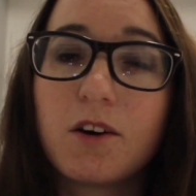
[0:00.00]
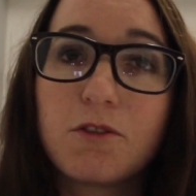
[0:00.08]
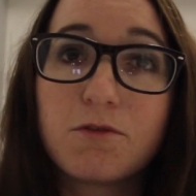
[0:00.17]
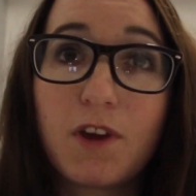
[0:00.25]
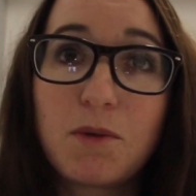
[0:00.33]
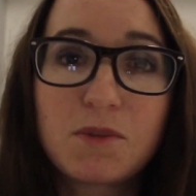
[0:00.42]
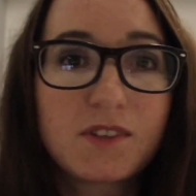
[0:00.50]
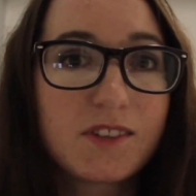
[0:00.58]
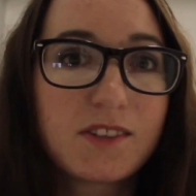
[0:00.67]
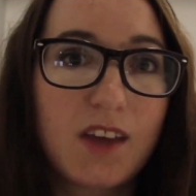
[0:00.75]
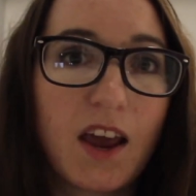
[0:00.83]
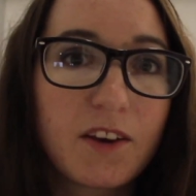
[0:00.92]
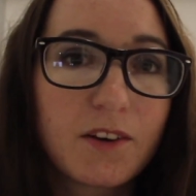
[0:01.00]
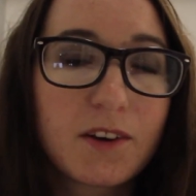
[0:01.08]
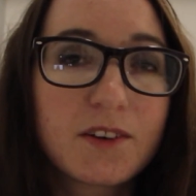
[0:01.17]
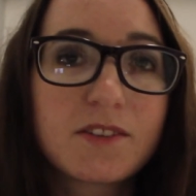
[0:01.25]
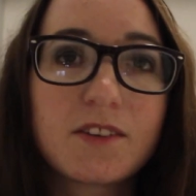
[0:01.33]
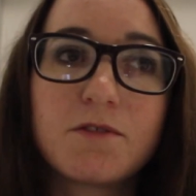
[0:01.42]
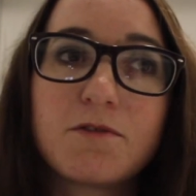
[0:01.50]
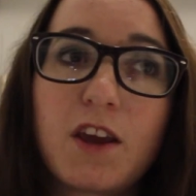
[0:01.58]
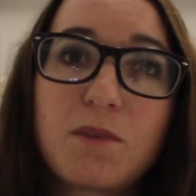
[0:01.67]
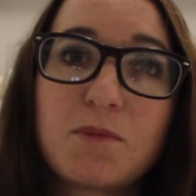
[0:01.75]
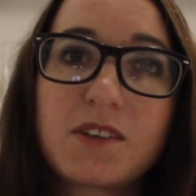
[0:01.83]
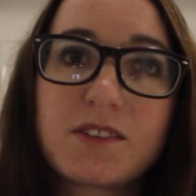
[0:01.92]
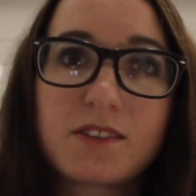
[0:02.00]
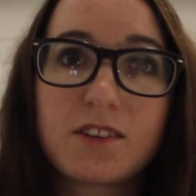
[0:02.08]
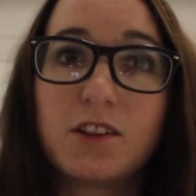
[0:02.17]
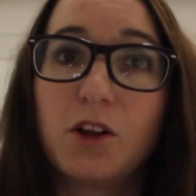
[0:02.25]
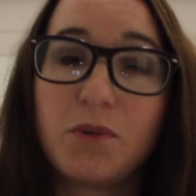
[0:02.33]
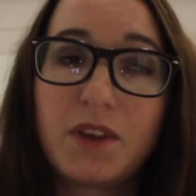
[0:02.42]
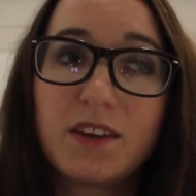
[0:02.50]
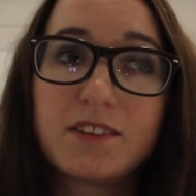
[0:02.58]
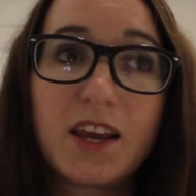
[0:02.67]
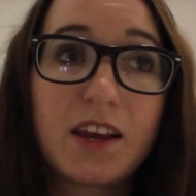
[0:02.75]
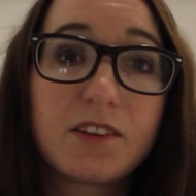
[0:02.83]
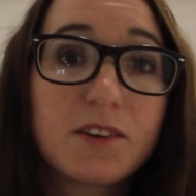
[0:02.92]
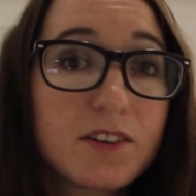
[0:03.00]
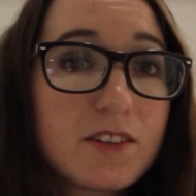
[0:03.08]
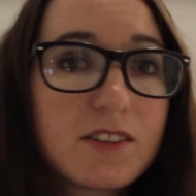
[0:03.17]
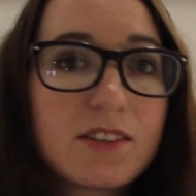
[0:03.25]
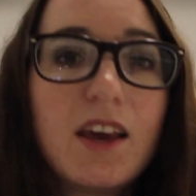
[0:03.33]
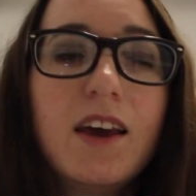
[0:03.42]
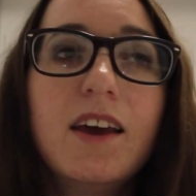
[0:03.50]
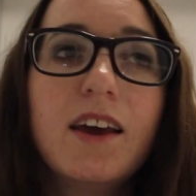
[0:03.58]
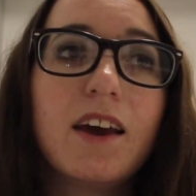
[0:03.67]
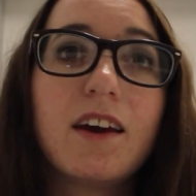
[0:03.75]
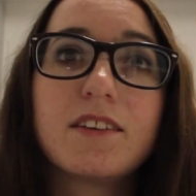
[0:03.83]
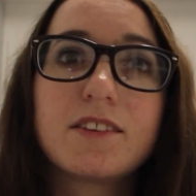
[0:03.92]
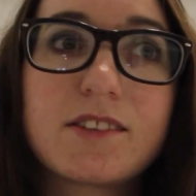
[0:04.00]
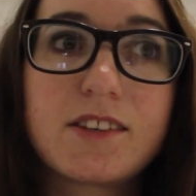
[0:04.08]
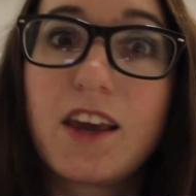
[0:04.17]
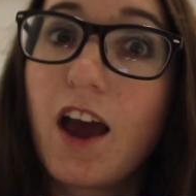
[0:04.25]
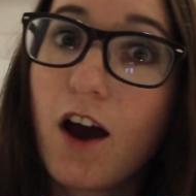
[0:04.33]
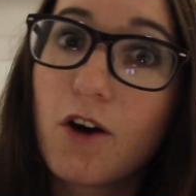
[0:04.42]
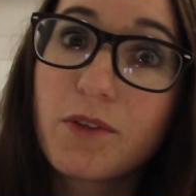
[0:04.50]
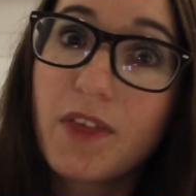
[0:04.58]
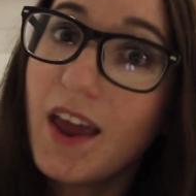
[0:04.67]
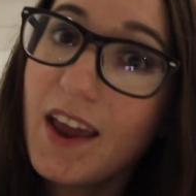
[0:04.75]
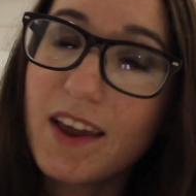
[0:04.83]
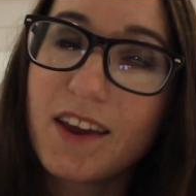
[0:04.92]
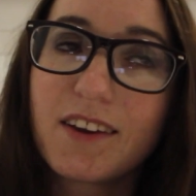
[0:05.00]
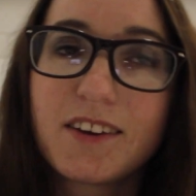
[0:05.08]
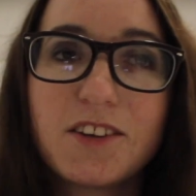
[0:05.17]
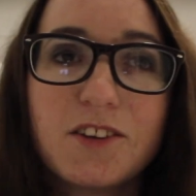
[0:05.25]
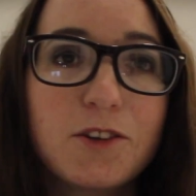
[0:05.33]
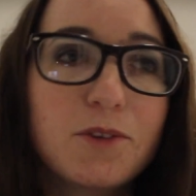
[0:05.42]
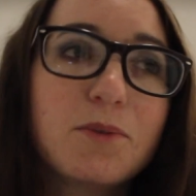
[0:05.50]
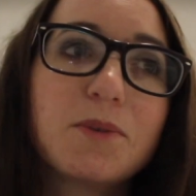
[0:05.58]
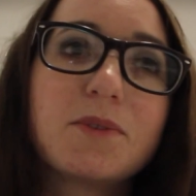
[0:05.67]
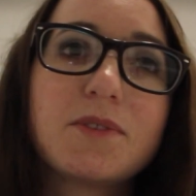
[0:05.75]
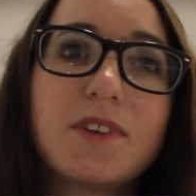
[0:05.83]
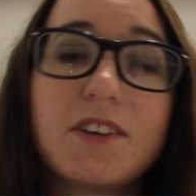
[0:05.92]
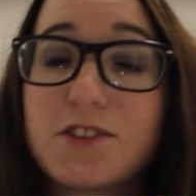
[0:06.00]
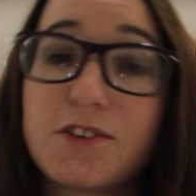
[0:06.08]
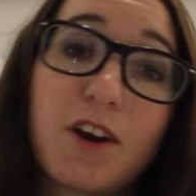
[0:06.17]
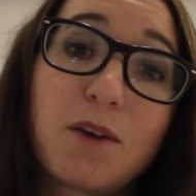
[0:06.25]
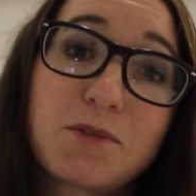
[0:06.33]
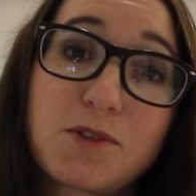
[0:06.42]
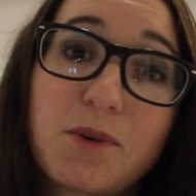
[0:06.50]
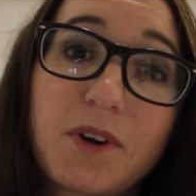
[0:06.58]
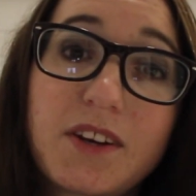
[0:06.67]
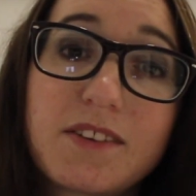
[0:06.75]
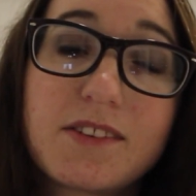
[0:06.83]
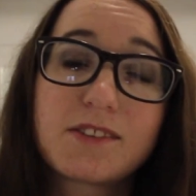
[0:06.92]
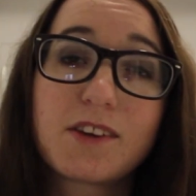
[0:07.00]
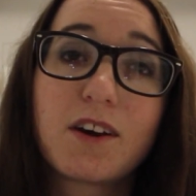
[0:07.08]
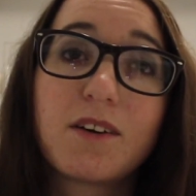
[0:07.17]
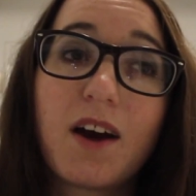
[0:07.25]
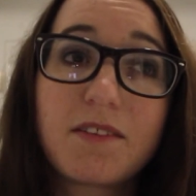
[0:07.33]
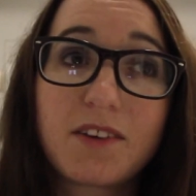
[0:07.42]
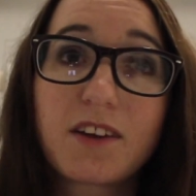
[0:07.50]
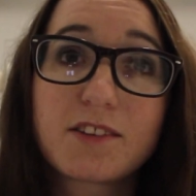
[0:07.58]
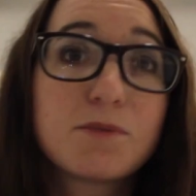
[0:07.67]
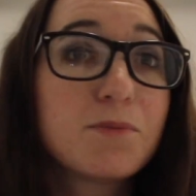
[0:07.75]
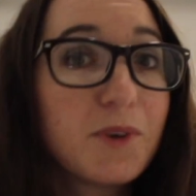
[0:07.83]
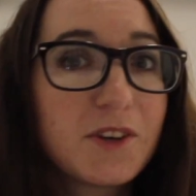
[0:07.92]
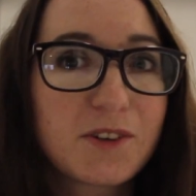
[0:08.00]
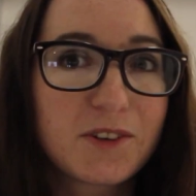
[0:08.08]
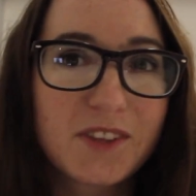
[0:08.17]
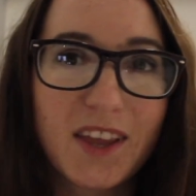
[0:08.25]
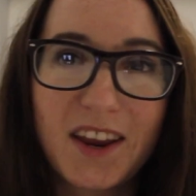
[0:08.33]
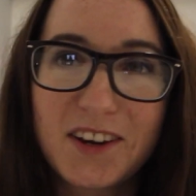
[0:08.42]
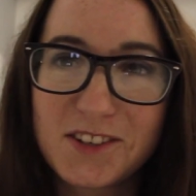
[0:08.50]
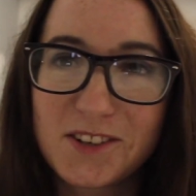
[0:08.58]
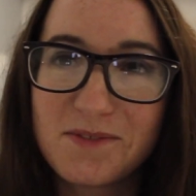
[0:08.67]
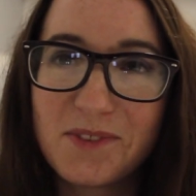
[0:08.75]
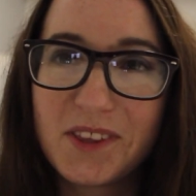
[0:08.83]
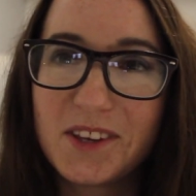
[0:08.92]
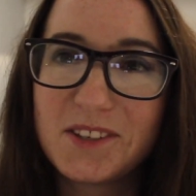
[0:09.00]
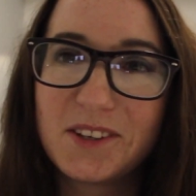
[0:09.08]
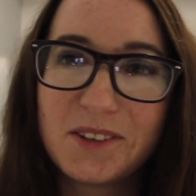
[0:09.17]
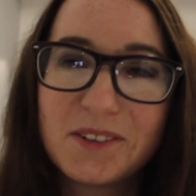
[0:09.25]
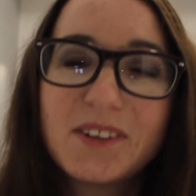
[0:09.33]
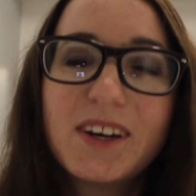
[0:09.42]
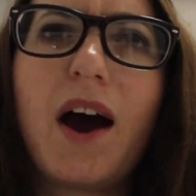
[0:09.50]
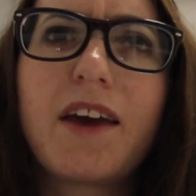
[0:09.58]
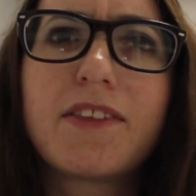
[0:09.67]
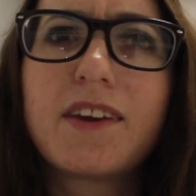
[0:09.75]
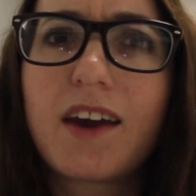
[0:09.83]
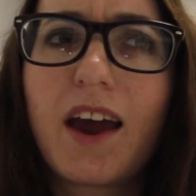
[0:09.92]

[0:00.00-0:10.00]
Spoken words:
famous designers and famous clothing tailors, and see how they use Instagram stories. So I've got some research that I should really do. I think I